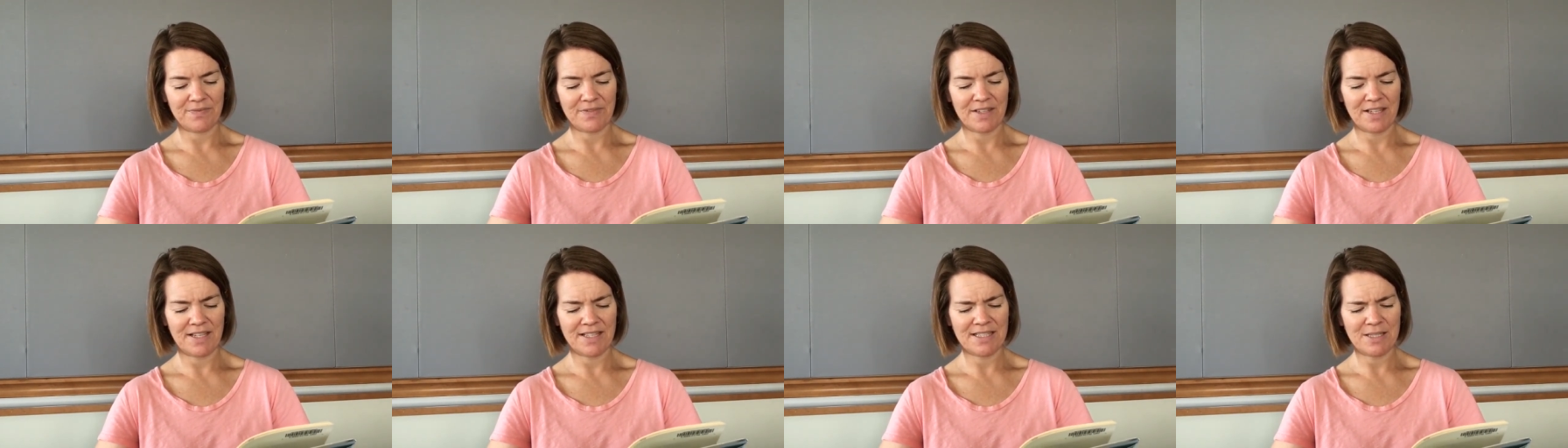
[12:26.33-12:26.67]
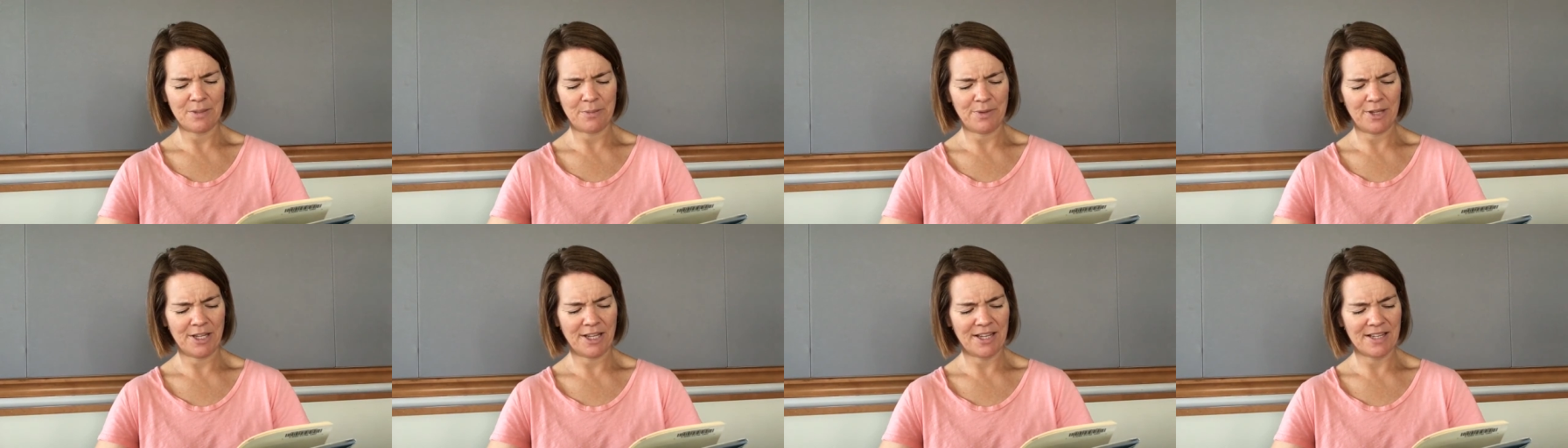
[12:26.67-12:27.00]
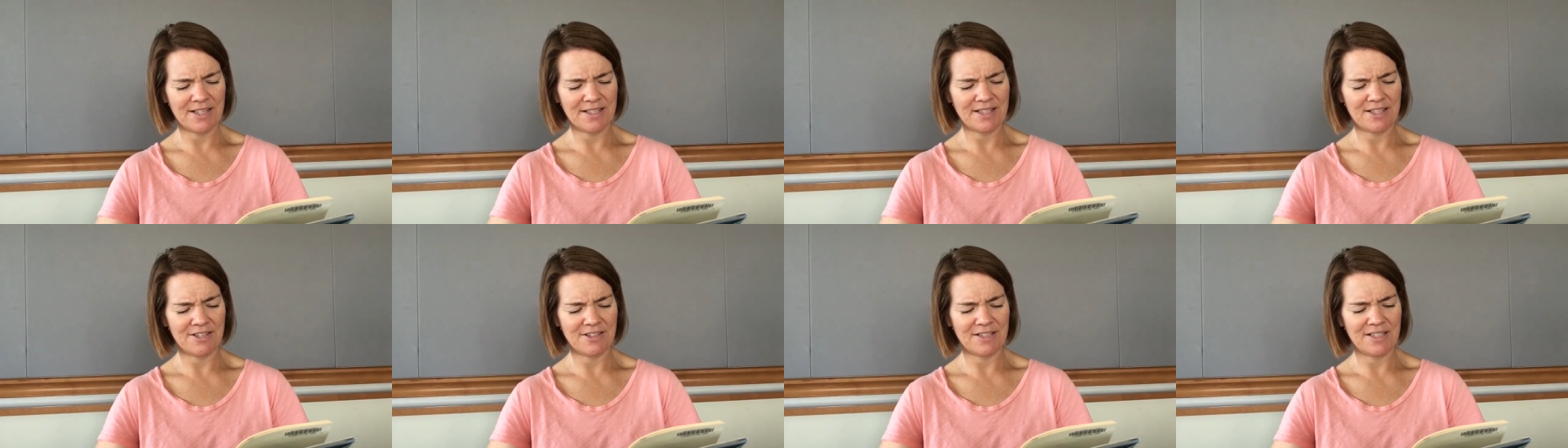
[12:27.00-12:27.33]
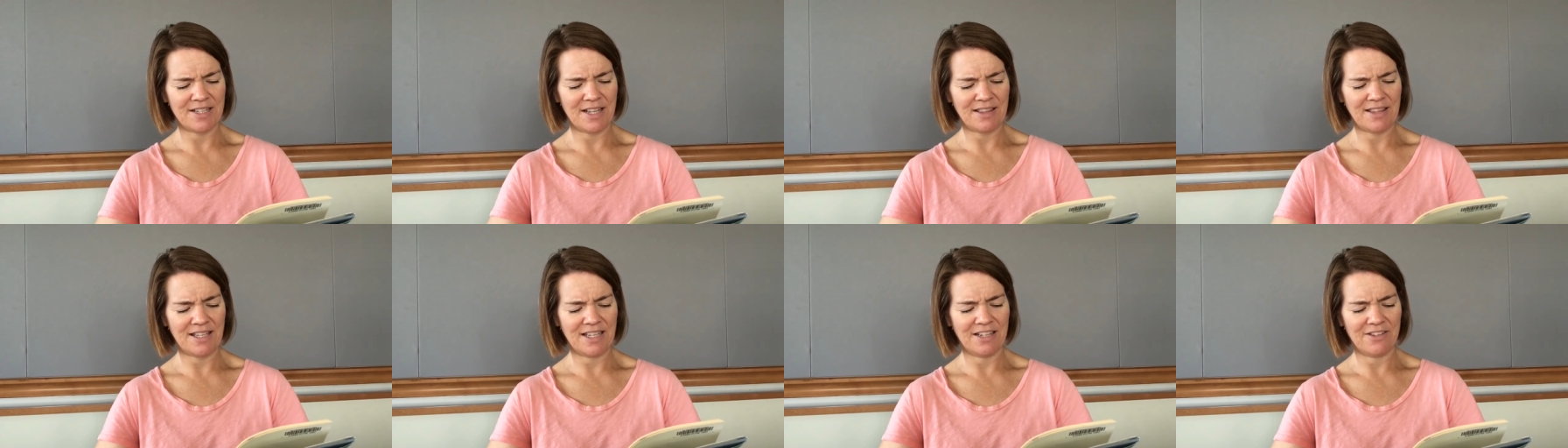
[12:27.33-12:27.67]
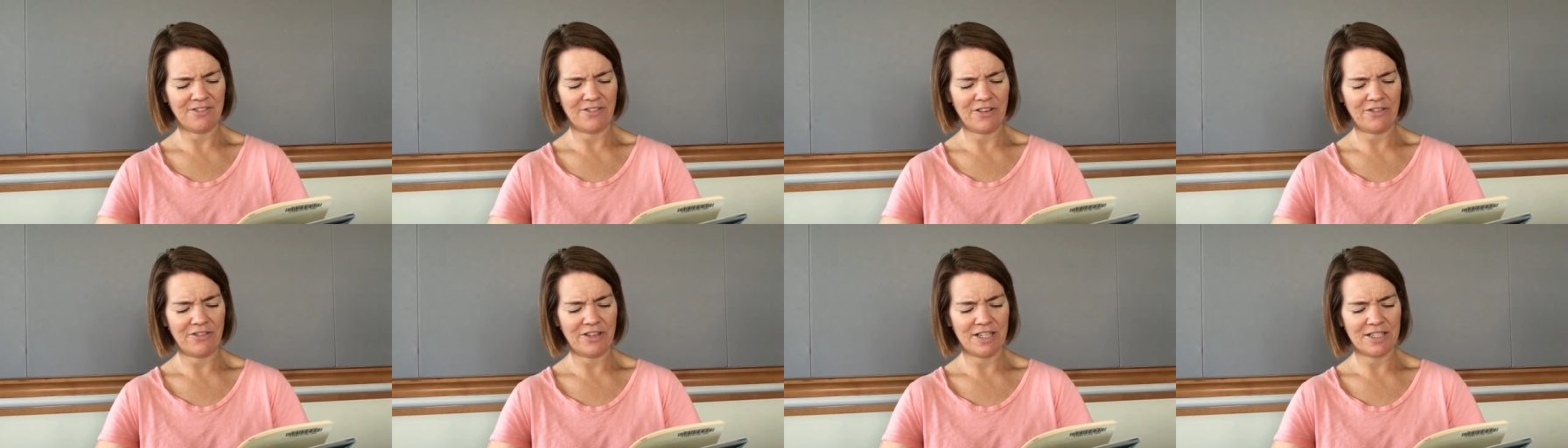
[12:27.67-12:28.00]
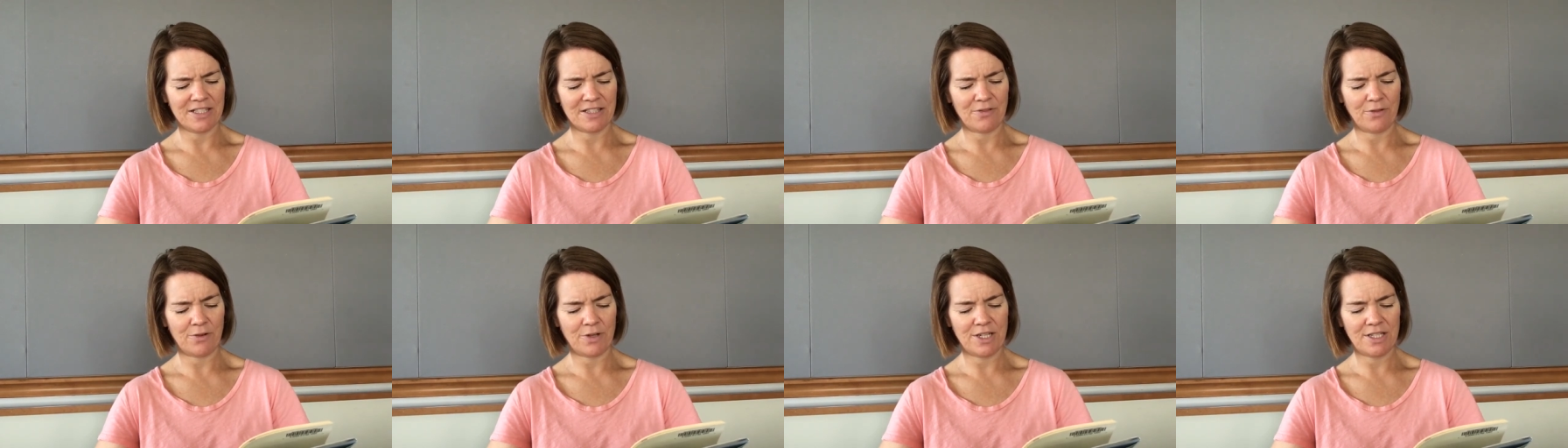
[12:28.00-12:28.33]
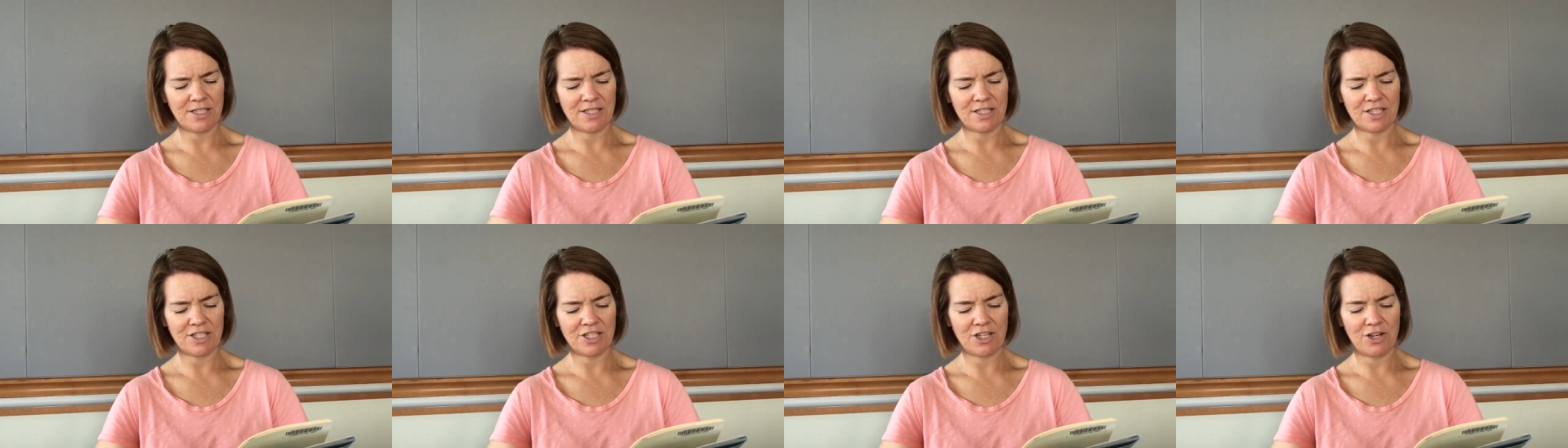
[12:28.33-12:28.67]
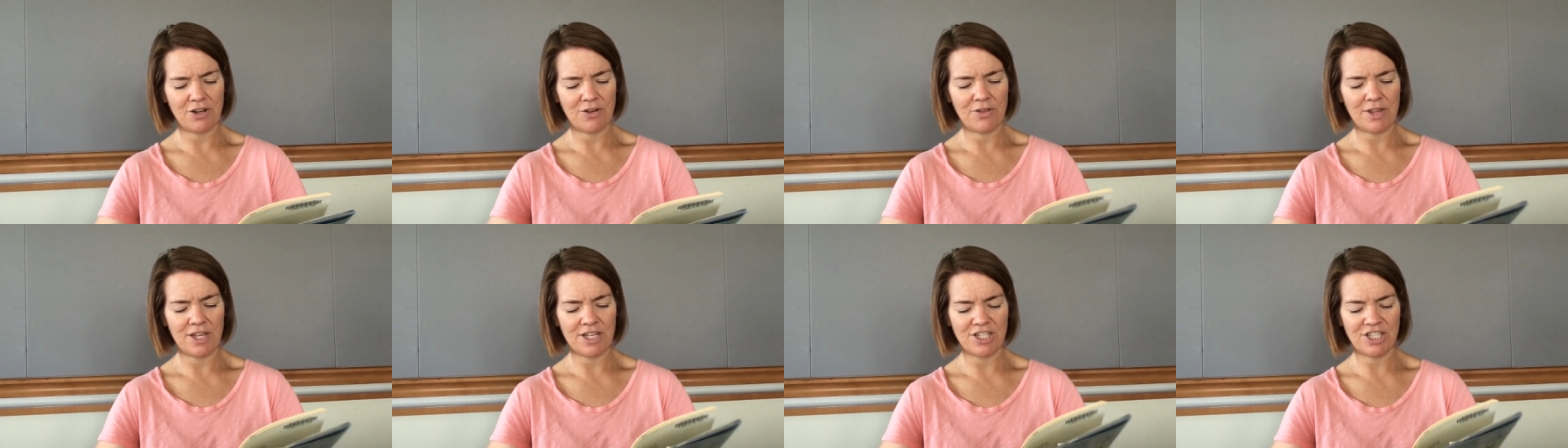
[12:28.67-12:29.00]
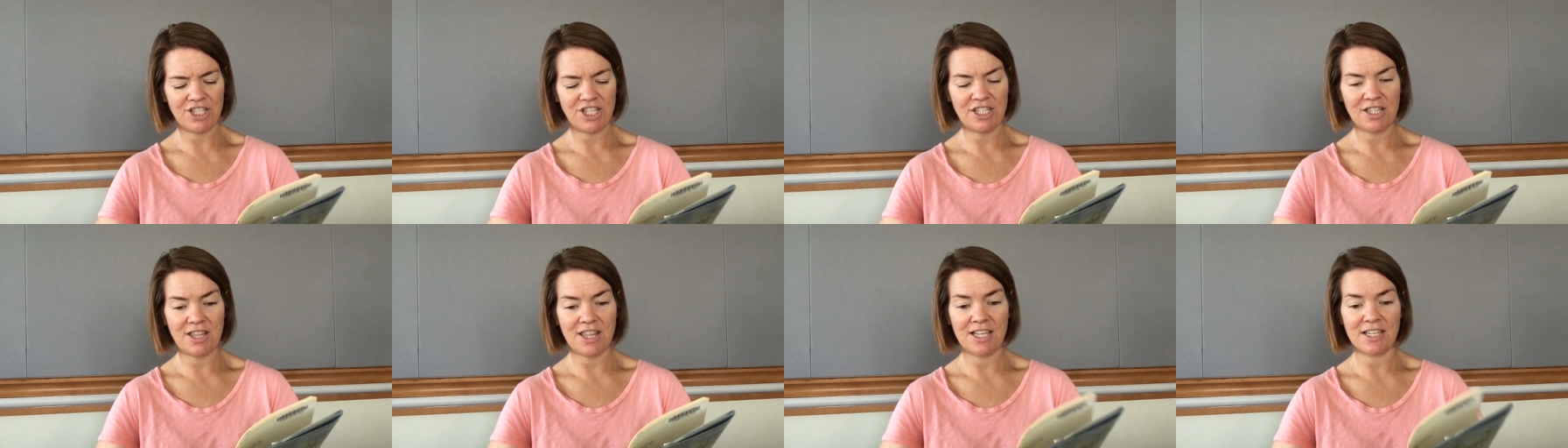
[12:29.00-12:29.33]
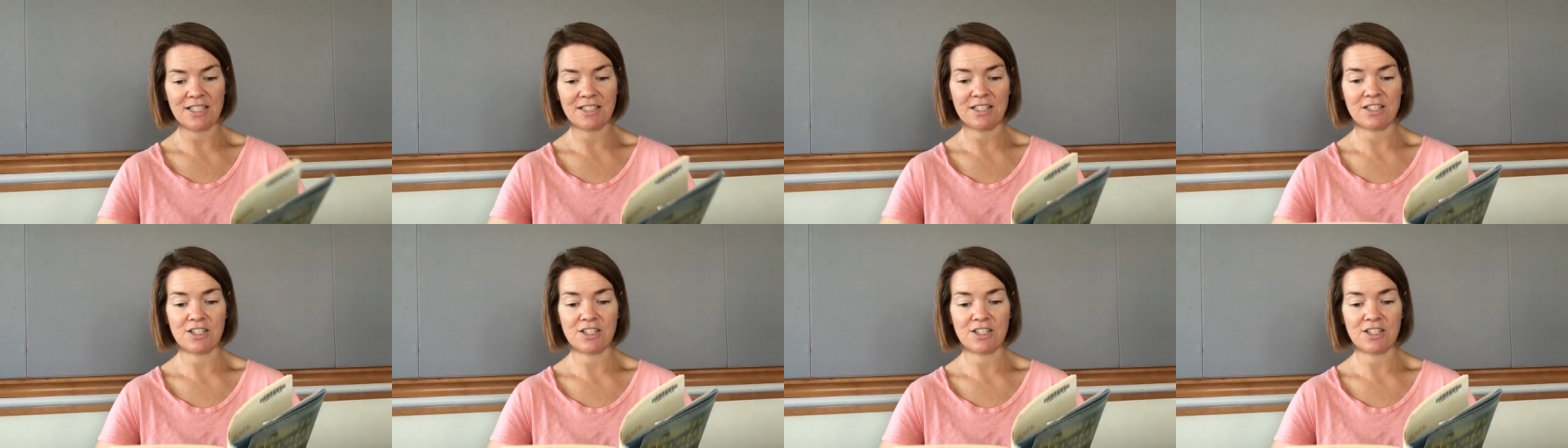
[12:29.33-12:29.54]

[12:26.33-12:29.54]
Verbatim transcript: Is it because there's nothing in Vivian's voice to show that she thinks